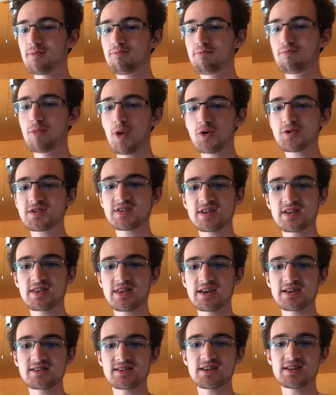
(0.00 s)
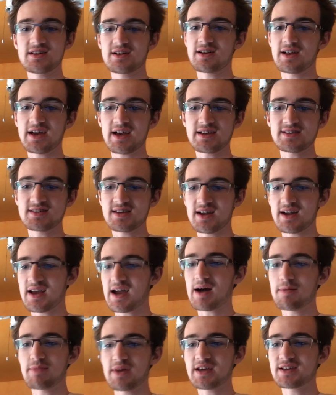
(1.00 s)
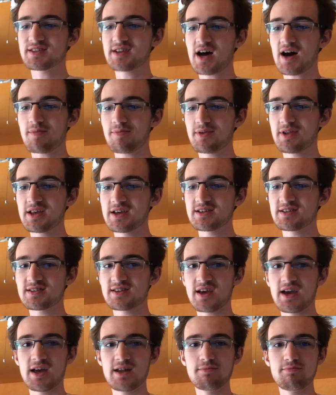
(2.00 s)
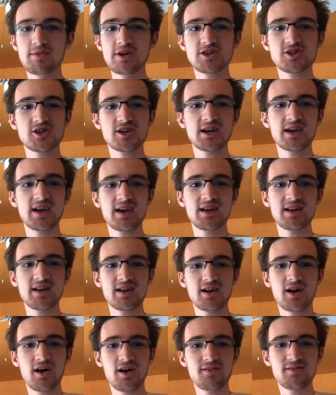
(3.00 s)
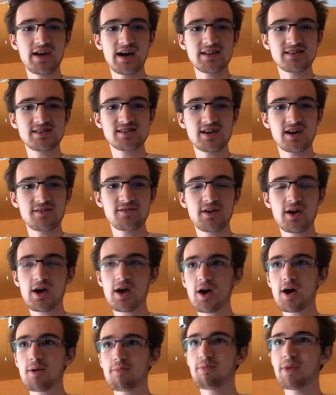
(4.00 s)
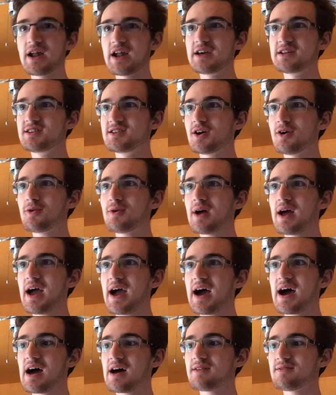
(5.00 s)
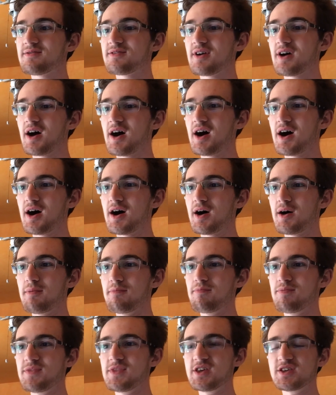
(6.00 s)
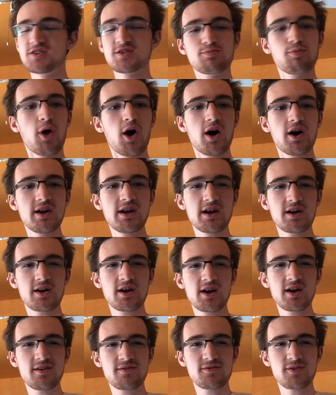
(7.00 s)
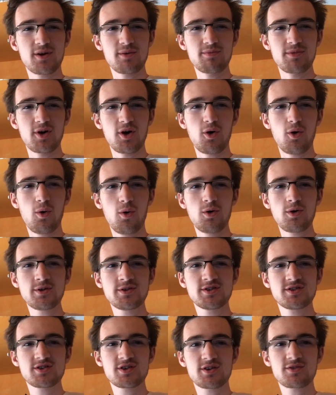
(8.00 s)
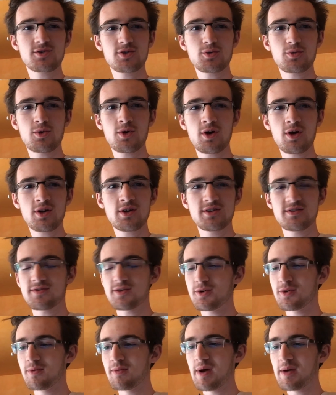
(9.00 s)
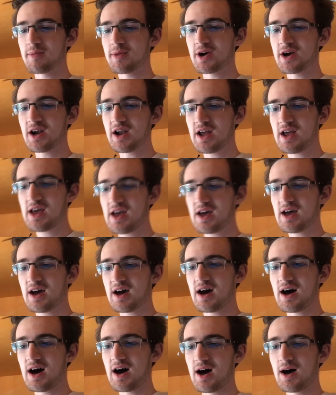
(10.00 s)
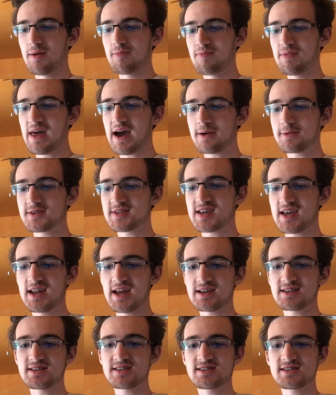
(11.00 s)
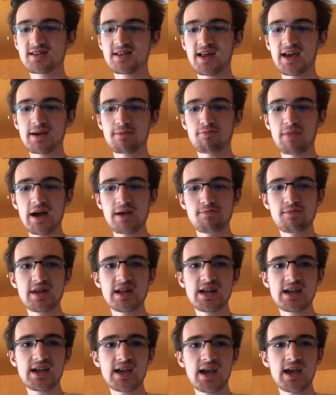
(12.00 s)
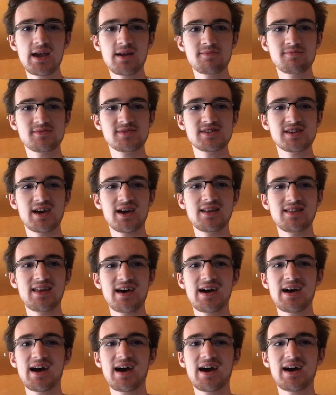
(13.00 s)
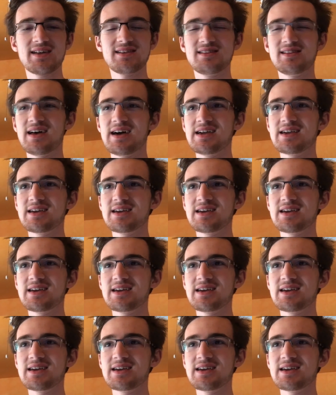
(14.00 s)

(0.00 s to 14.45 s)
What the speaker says: most of the things in there. Like I said, I got Bixopolis and Michigan and all of that stuff, but I don't have the spawn area from the old server world. If you remember, that was connected to my mini games, and that had